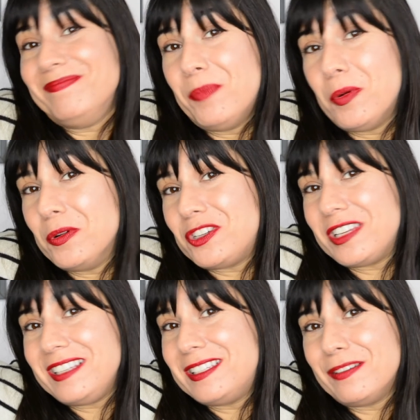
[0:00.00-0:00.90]

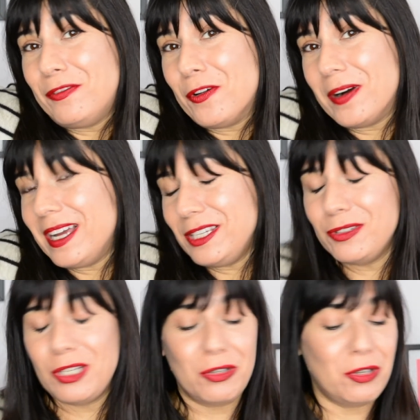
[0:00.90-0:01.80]
Portuguese Sephora,
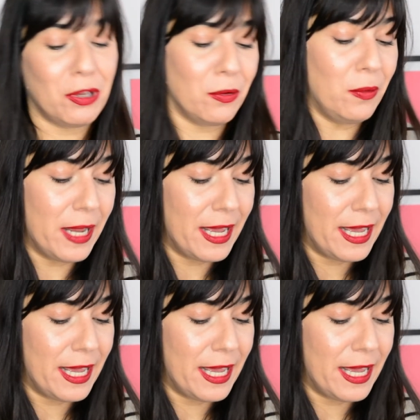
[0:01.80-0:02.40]
you do you.